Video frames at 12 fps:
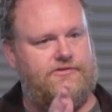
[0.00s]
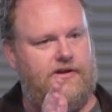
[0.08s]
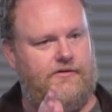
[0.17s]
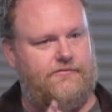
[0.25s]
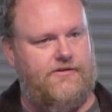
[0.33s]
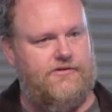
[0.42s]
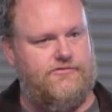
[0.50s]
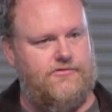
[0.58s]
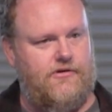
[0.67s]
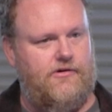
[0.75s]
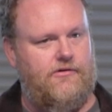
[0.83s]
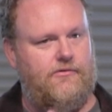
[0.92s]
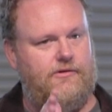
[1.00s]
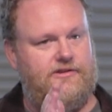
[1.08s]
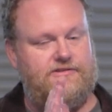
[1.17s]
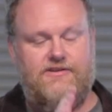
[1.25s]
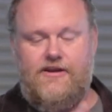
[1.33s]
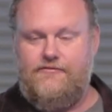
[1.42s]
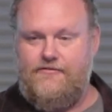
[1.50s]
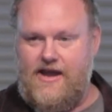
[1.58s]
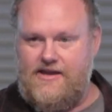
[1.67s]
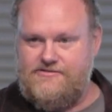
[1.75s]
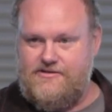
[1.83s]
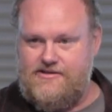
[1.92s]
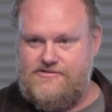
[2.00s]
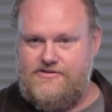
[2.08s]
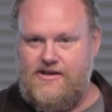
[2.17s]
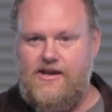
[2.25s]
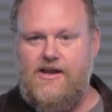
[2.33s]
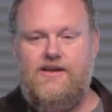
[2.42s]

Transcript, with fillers: self control with steadfastness,